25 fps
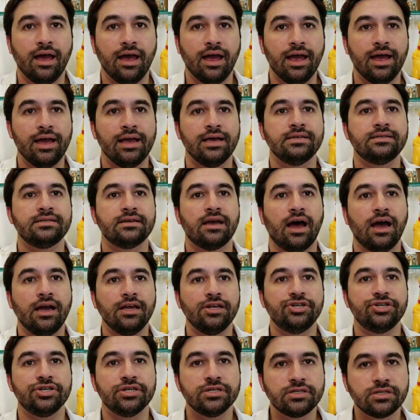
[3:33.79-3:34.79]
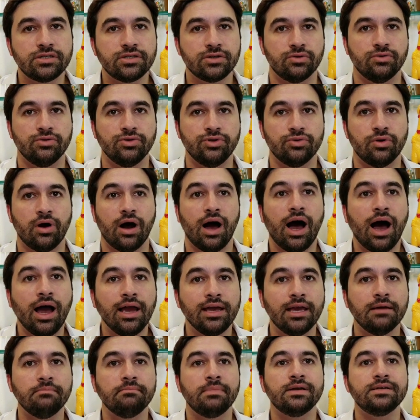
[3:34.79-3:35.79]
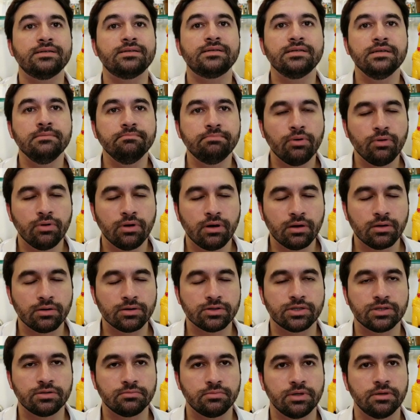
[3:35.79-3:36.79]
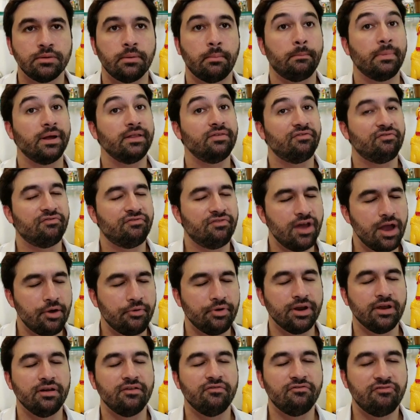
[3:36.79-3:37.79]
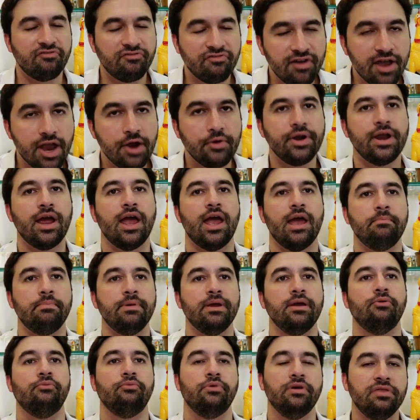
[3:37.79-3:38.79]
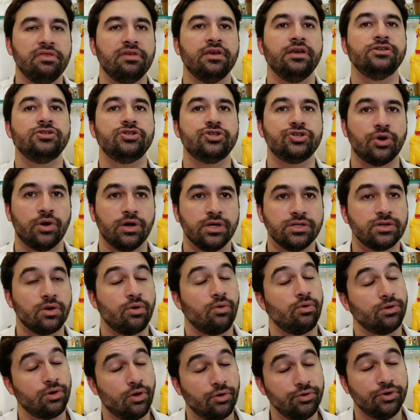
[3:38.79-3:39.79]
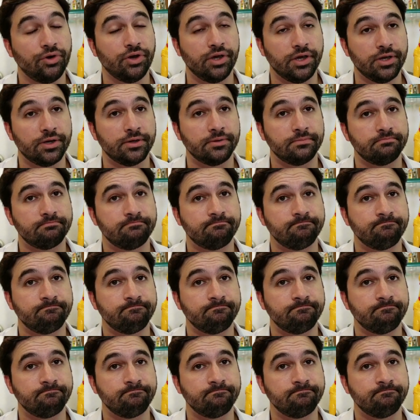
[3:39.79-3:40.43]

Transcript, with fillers: As I just told you, I am a simple customer but very, very happy with his choice on audio gear.